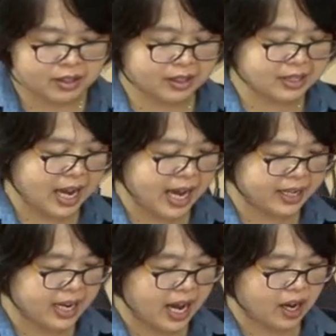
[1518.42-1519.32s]

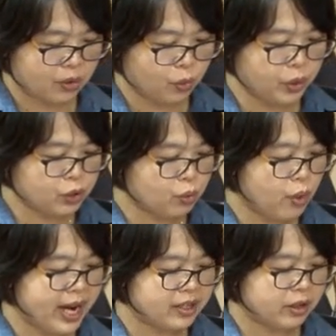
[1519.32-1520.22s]
decide which
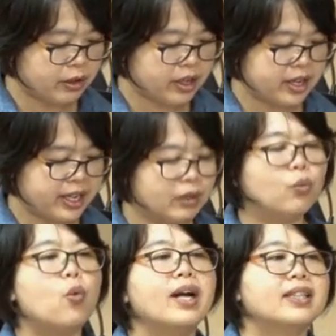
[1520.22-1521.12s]
one occur
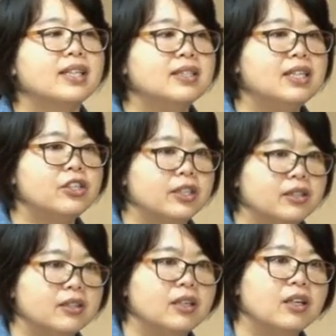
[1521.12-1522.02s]
in what
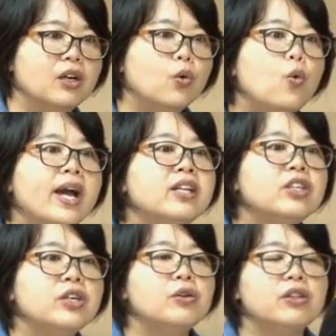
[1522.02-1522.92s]
condition. When do
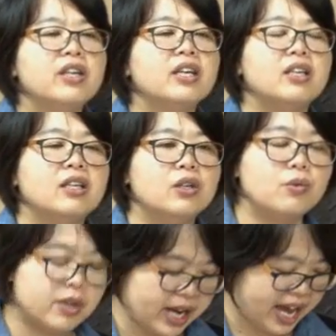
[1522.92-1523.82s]
you think you
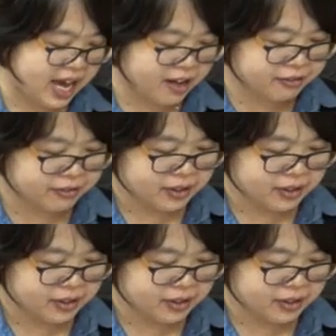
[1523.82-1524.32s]
will have